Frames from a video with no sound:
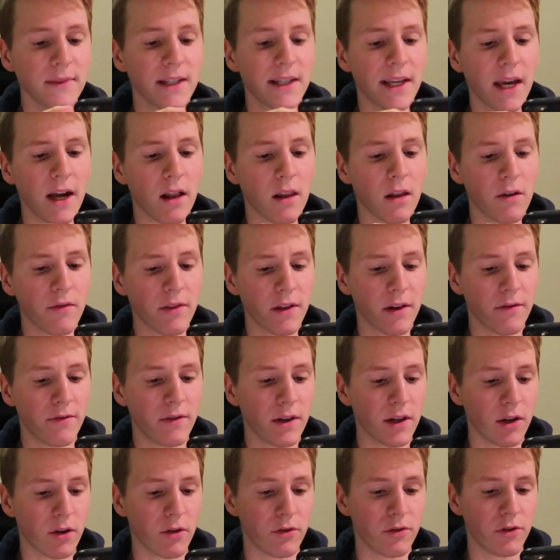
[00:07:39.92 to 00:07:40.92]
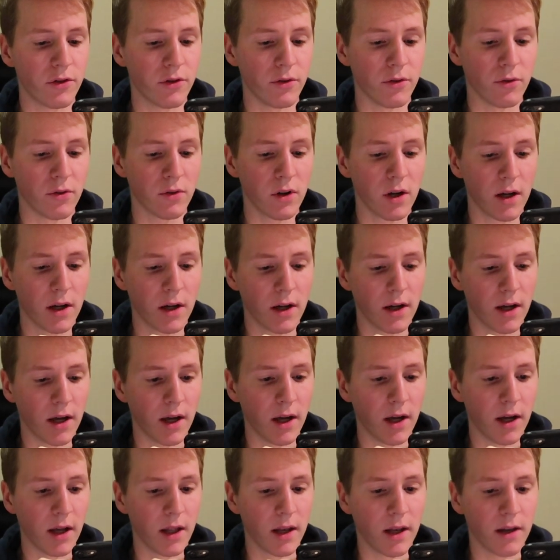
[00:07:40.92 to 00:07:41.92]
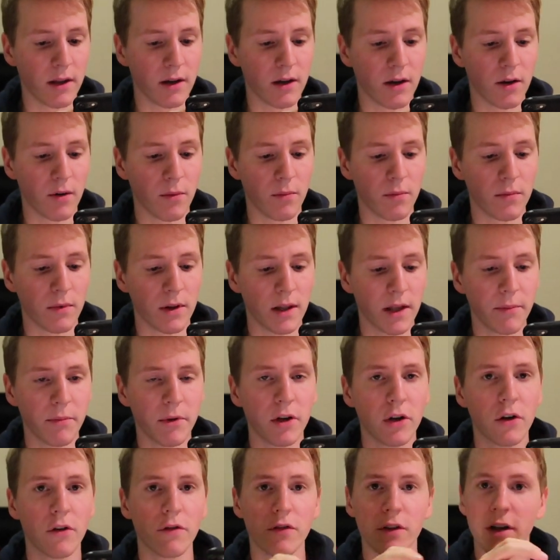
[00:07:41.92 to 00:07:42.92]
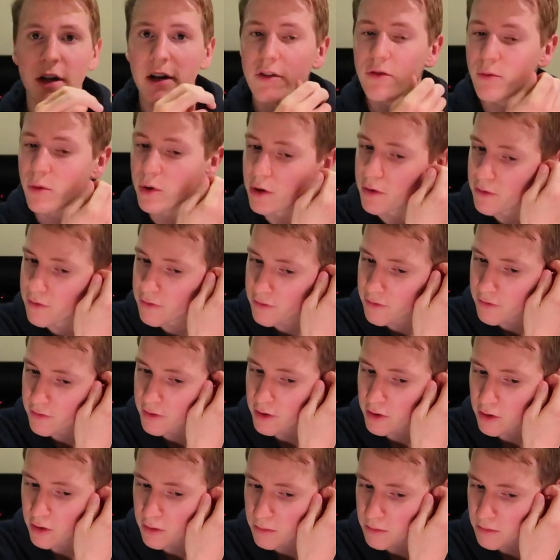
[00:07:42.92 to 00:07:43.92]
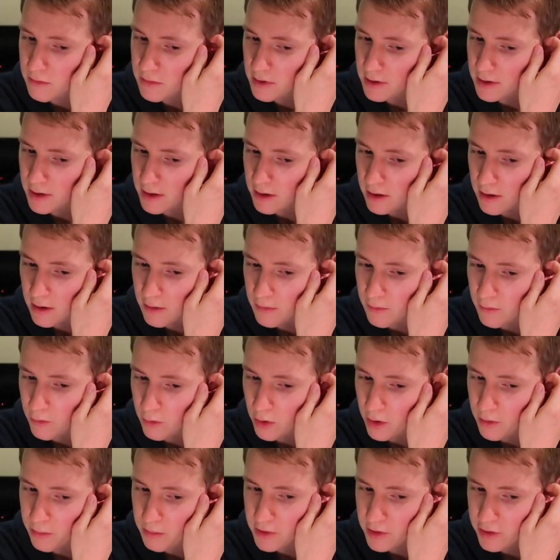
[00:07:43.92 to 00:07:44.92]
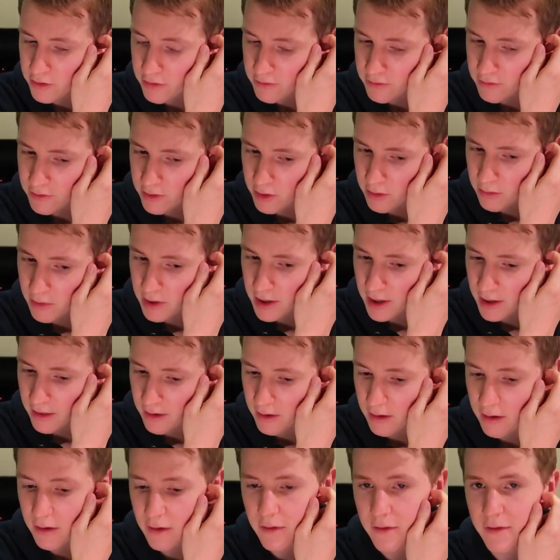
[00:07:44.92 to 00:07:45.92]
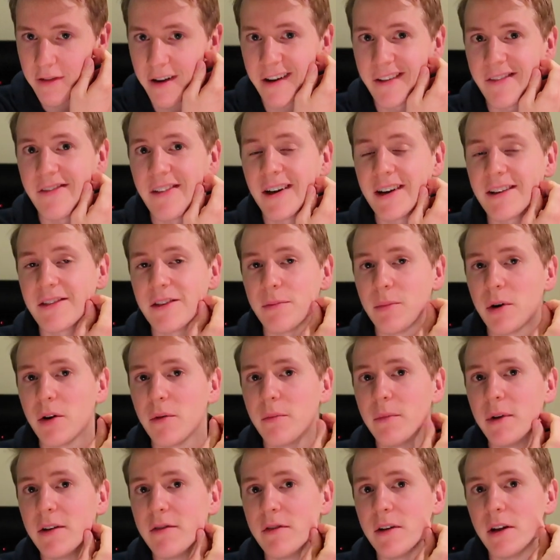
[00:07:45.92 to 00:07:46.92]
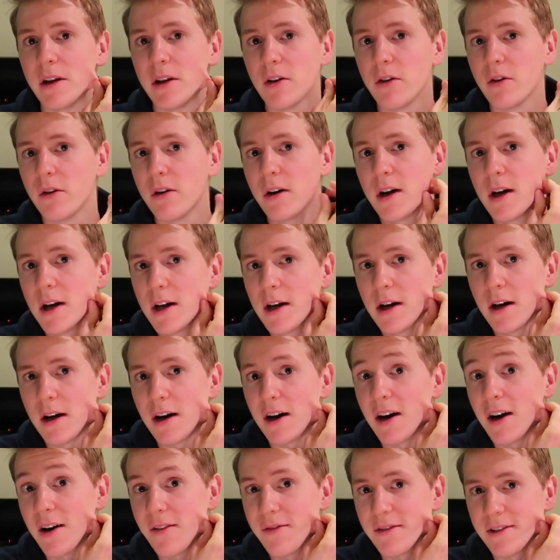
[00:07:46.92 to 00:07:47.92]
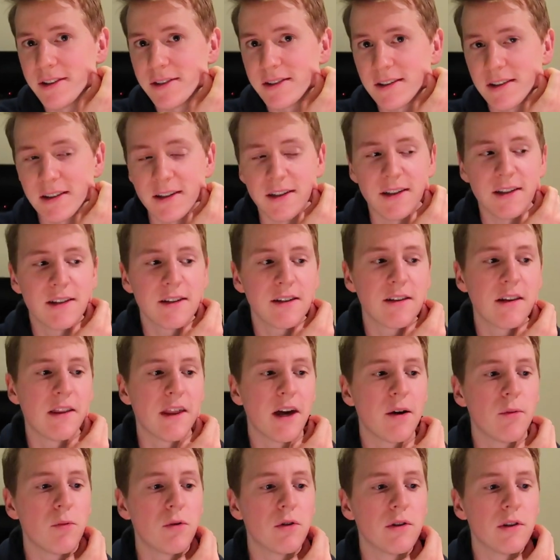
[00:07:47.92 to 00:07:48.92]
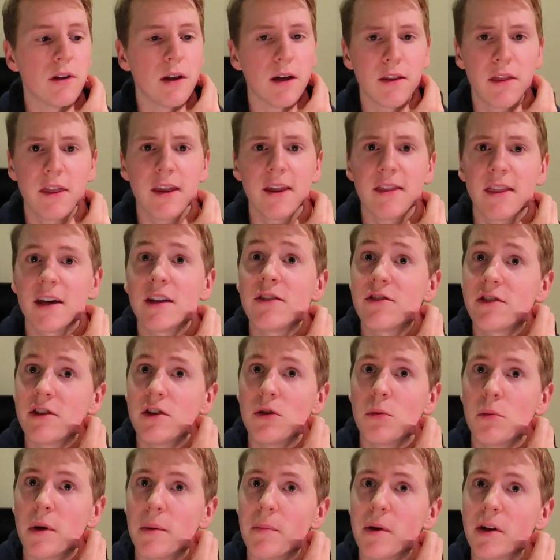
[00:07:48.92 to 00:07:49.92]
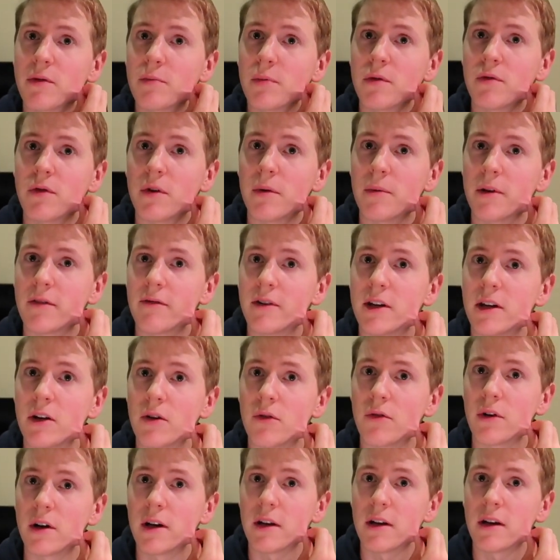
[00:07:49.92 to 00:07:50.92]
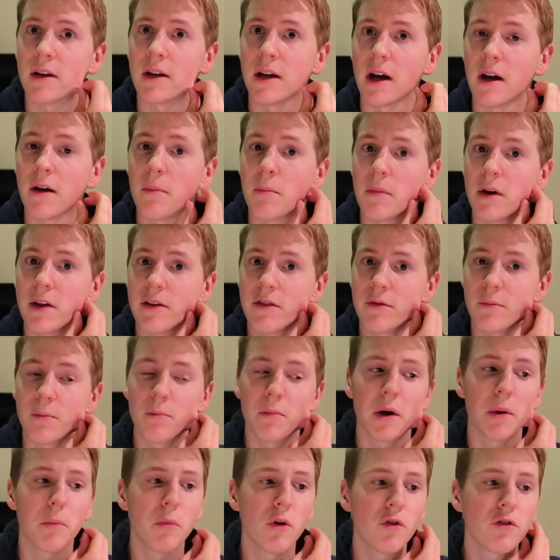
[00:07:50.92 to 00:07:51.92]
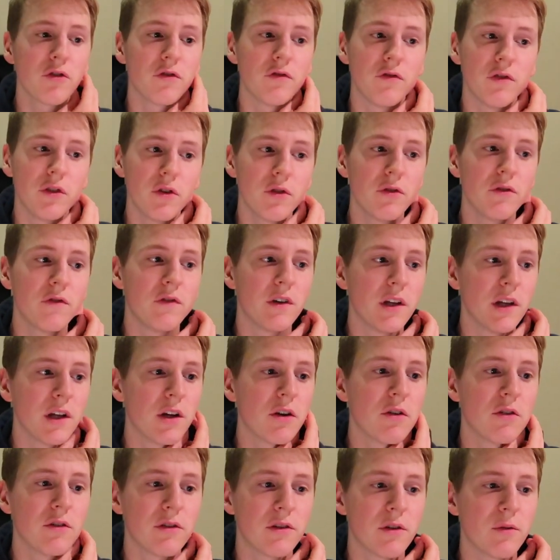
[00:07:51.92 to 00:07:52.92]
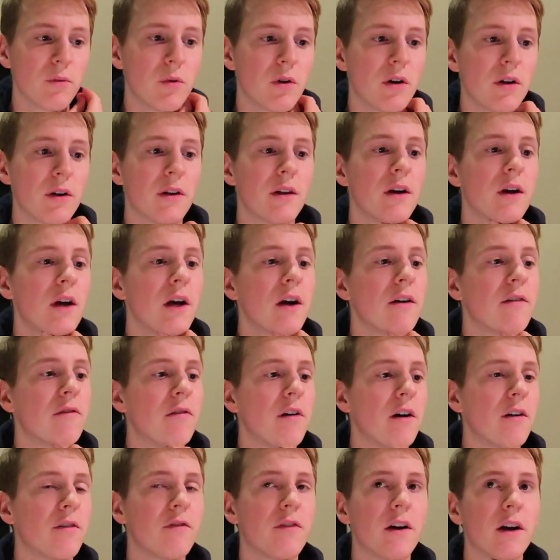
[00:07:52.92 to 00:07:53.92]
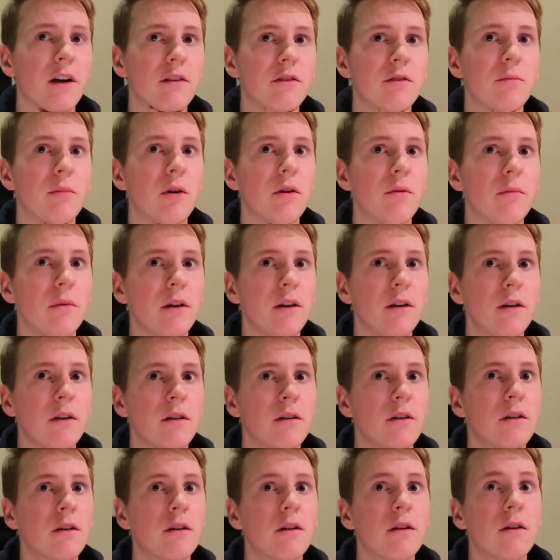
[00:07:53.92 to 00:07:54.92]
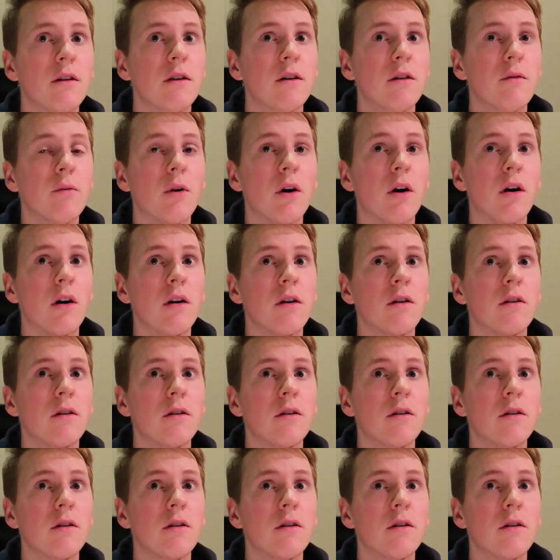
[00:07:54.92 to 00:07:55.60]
Yeah, I love that video too. And let me know if you guys want me to film another Five Facts About Me video. Obviously, I think that's still my best performing video, right? Yeah, my most viewed video is the one, actually, Five Facts About Me. What?